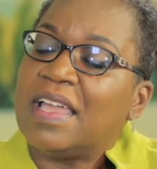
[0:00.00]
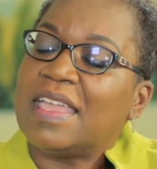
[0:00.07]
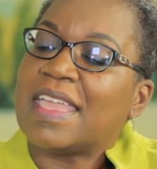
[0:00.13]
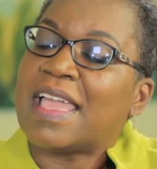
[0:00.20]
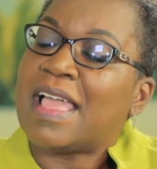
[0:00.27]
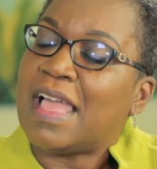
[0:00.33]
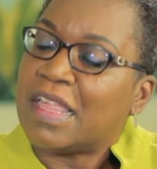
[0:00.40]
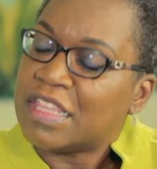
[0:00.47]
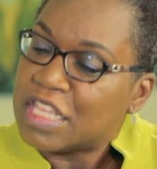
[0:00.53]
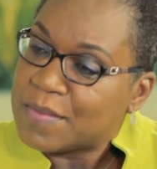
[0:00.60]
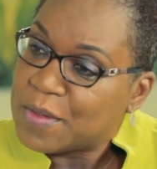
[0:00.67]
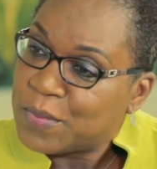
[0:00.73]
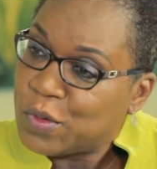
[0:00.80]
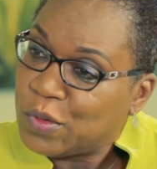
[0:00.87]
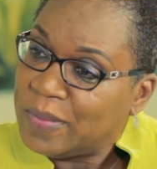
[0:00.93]
It has to
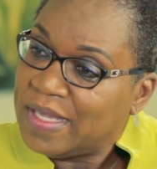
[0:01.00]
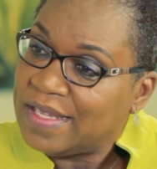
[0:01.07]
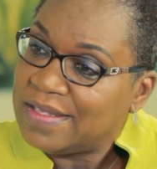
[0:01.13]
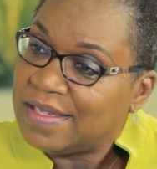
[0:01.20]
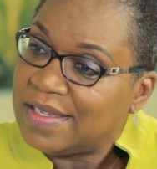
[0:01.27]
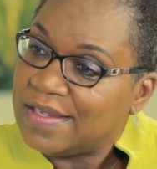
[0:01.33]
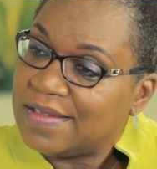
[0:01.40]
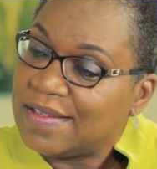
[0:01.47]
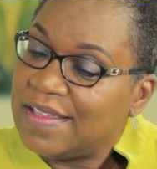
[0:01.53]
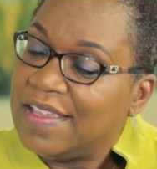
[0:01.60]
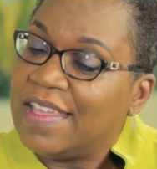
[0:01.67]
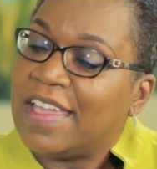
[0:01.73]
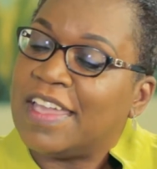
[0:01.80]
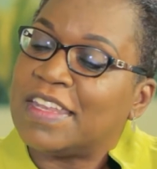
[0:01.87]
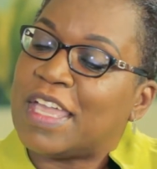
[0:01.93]
be probated,
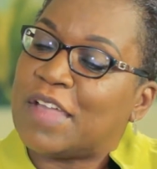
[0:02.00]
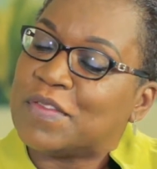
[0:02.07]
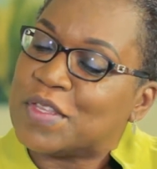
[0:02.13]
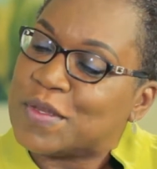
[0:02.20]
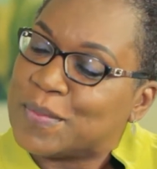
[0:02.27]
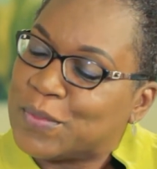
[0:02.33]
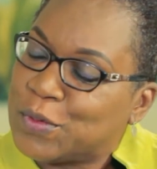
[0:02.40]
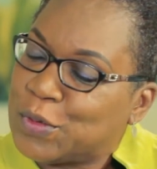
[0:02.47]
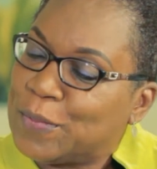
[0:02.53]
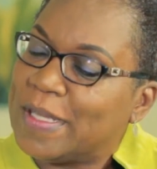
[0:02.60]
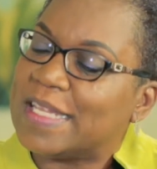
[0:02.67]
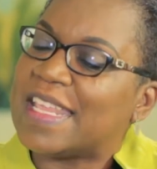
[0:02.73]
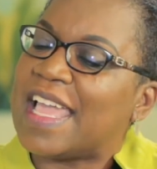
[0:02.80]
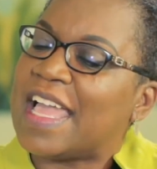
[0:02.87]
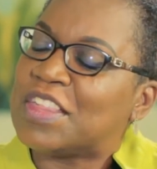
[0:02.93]
and after the
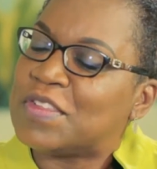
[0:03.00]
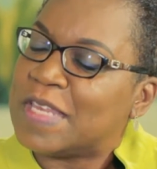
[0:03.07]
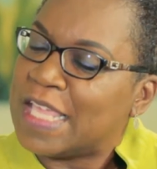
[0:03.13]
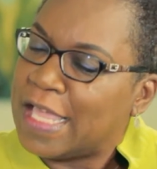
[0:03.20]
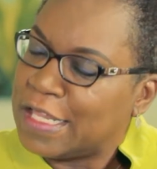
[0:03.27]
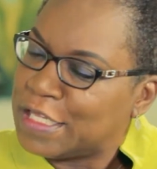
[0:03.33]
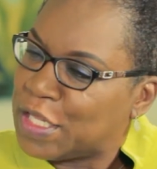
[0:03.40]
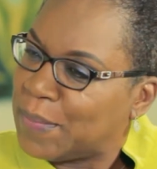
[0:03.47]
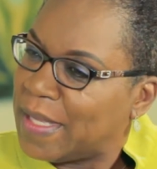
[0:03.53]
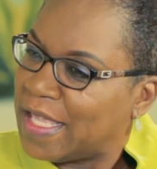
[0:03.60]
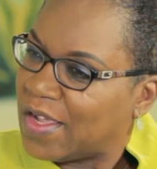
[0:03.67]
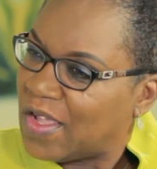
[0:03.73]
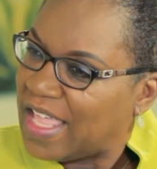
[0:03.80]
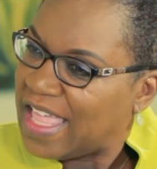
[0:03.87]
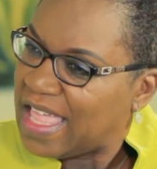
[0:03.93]
probate, there actually has to be
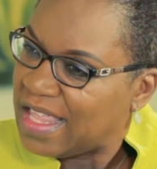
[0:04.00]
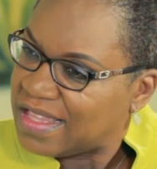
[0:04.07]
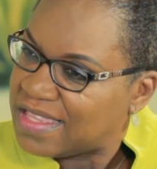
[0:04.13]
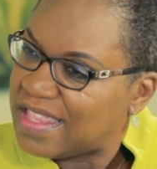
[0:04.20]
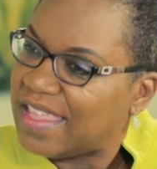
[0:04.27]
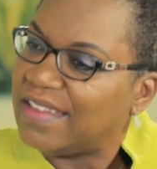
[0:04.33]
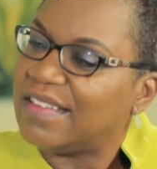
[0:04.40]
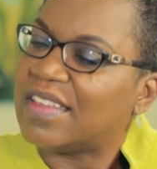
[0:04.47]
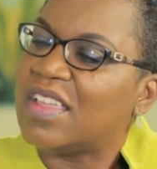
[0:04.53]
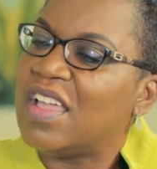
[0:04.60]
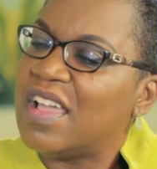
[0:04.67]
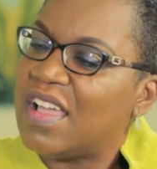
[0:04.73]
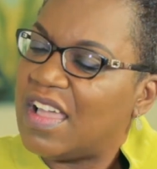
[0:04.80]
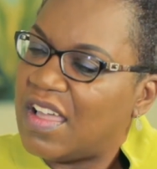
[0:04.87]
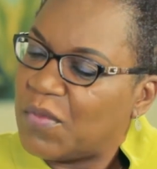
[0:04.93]
an assent,
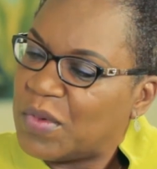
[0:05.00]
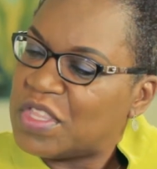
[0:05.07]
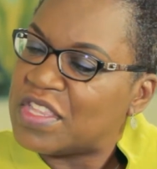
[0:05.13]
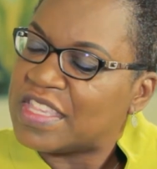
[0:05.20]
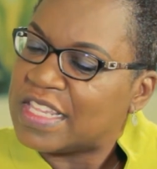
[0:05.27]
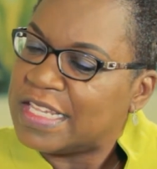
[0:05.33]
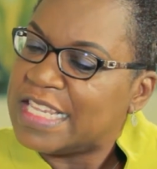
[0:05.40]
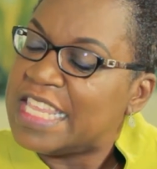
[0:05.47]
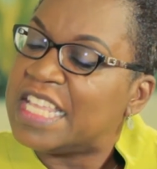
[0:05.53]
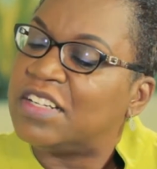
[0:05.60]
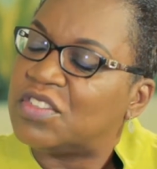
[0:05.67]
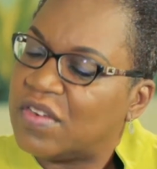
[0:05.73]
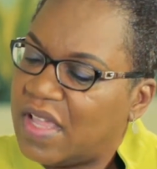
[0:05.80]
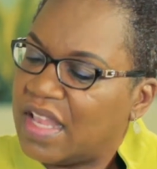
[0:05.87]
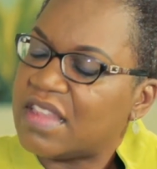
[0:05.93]
which is a
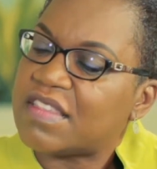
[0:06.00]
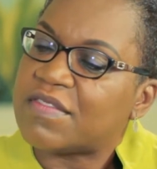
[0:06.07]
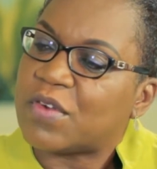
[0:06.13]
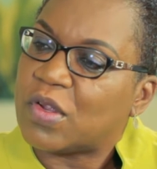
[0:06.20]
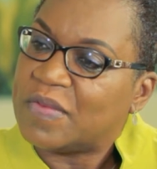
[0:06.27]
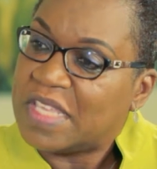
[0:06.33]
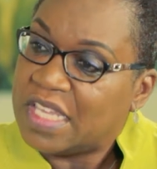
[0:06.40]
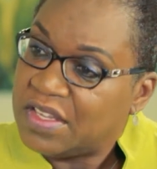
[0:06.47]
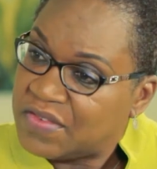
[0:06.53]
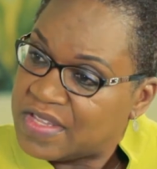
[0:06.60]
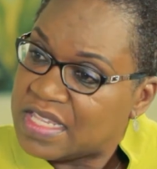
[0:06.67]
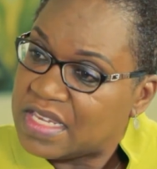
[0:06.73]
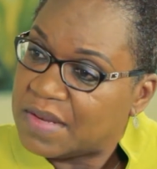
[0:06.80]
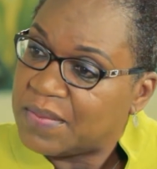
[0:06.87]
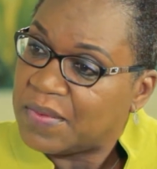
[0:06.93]
legal transfer of the
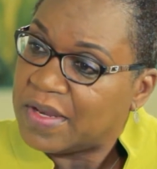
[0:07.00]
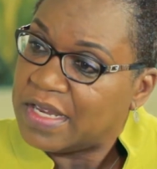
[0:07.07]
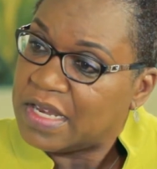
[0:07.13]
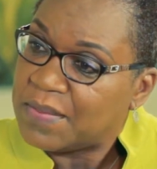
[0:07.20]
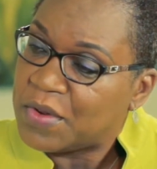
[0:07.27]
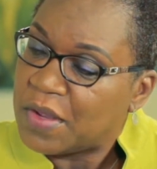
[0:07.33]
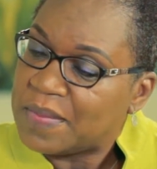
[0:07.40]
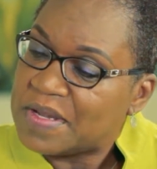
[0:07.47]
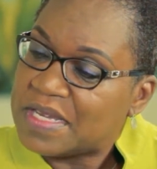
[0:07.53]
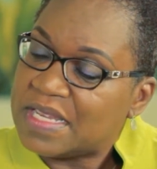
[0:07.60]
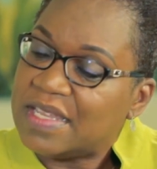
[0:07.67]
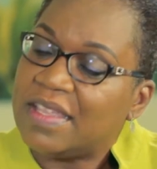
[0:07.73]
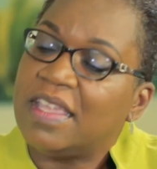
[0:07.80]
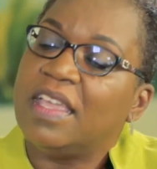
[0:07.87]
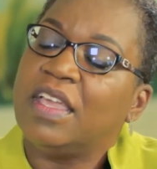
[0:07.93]
interest in the
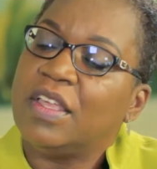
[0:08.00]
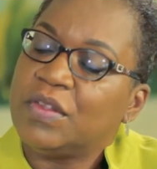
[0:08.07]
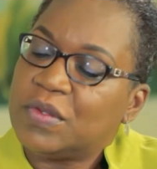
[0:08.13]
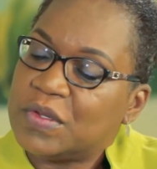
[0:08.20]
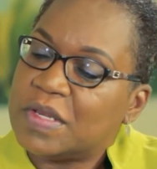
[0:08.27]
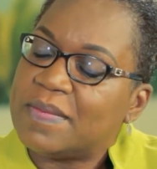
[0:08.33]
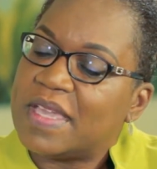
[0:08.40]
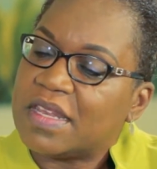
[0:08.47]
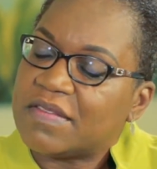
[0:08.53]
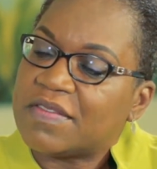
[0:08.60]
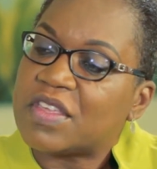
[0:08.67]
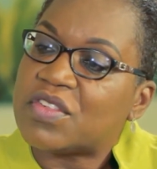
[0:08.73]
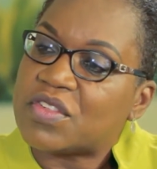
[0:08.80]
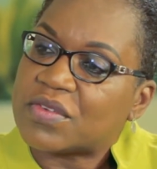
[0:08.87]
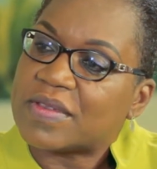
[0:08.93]
property to the
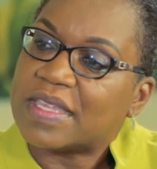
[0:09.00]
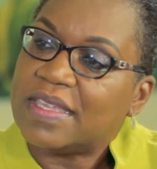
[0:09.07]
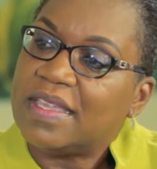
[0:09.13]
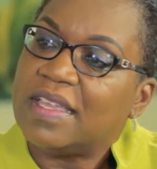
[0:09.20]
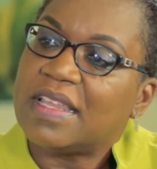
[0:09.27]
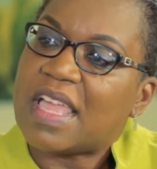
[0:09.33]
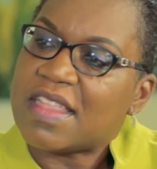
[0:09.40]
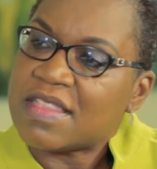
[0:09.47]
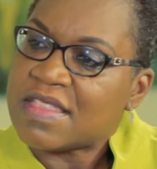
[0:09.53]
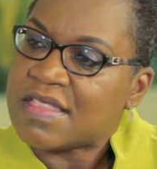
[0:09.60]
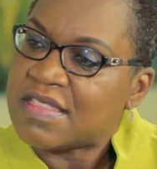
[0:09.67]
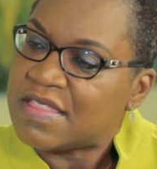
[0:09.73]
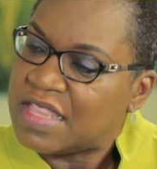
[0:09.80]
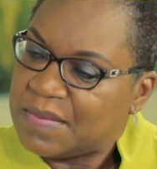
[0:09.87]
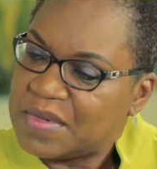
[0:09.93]
beneficiary. That's
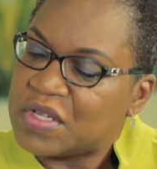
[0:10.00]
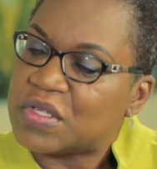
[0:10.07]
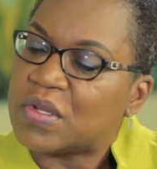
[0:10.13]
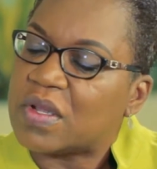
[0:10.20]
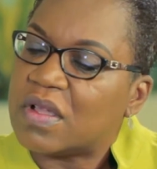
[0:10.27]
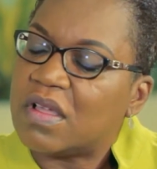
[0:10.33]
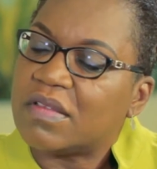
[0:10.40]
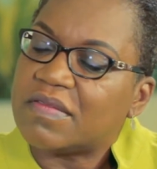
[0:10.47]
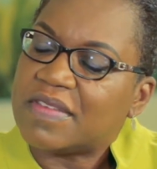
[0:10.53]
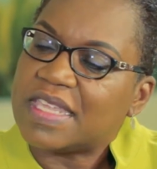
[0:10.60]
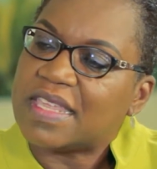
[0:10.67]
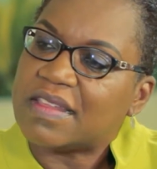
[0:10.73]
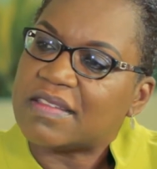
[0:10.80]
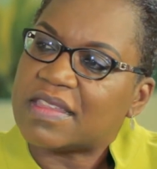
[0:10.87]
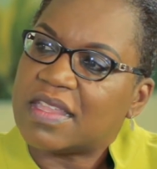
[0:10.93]
similar to a
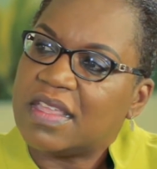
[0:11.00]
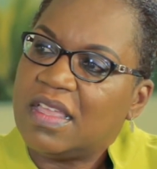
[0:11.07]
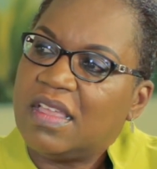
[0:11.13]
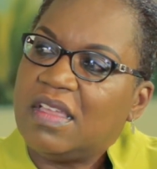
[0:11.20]
conveyance.